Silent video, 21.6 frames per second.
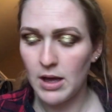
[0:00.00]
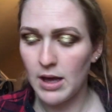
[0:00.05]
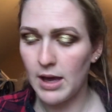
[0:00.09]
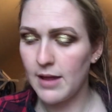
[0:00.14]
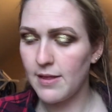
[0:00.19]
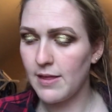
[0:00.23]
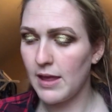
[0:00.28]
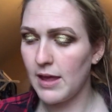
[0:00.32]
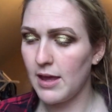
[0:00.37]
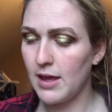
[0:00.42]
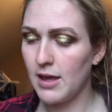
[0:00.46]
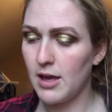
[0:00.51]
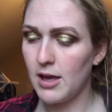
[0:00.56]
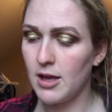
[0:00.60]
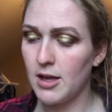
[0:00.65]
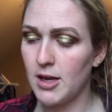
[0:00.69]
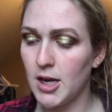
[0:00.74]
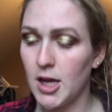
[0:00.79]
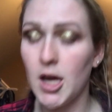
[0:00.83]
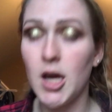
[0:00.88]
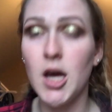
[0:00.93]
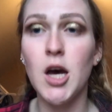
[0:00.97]
And
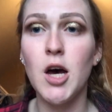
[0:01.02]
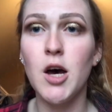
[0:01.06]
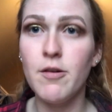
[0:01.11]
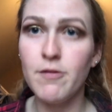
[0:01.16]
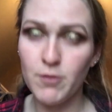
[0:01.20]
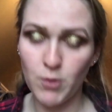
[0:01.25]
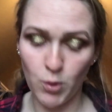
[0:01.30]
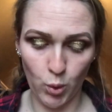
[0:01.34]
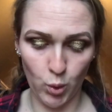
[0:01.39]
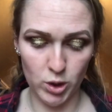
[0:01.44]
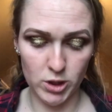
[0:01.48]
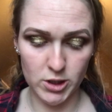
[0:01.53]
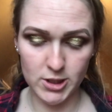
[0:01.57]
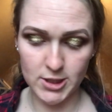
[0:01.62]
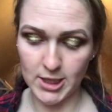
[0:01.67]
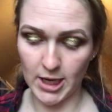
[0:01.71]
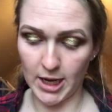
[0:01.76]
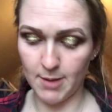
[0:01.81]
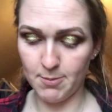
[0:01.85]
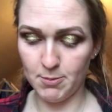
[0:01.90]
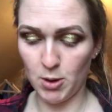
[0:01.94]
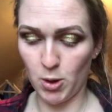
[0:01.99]
then, of course,
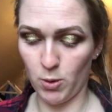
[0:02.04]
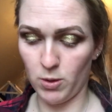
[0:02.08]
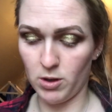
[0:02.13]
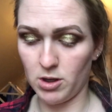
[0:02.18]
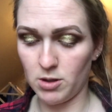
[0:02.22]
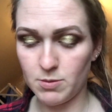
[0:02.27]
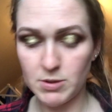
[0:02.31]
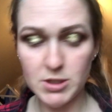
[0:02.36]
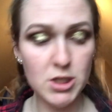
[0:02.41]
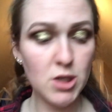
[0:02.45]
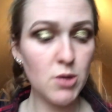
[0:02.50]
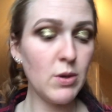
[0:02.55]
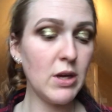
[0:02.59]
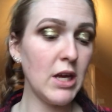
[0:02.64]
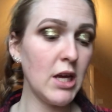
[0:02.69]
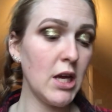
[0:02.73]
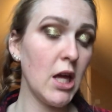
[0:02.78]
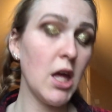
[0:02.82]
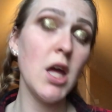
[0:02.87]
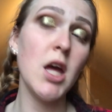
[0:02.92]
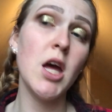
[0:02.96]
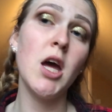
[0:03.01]
I'm going to be
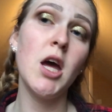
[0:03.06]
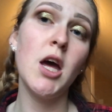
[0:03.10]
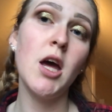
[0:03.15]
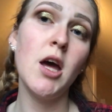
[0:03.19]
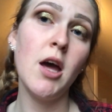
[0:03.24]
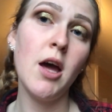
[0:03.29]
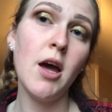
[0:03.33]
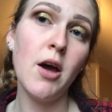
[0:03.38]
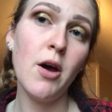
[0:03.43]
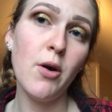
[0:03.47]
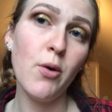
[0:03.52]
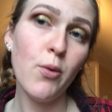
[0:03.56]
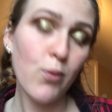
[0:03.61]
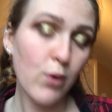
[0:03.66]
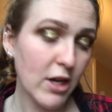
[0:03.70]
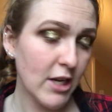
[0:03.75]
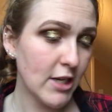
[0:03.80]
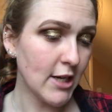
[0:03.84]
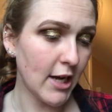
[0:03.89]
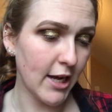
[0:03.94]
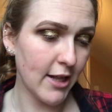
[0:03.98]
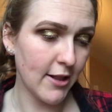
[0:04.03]
doing
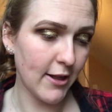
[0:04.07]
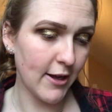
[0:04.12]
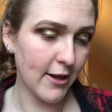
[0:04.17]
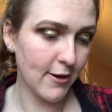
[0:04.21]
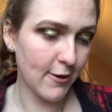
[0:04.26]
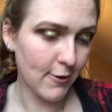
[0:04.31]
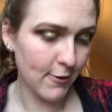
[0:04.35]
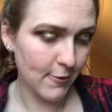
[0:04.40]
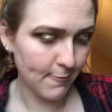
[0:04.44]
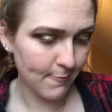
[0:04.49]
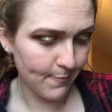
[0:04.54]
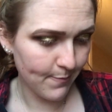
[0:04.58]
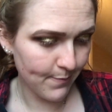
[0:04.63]
winged eyeliner.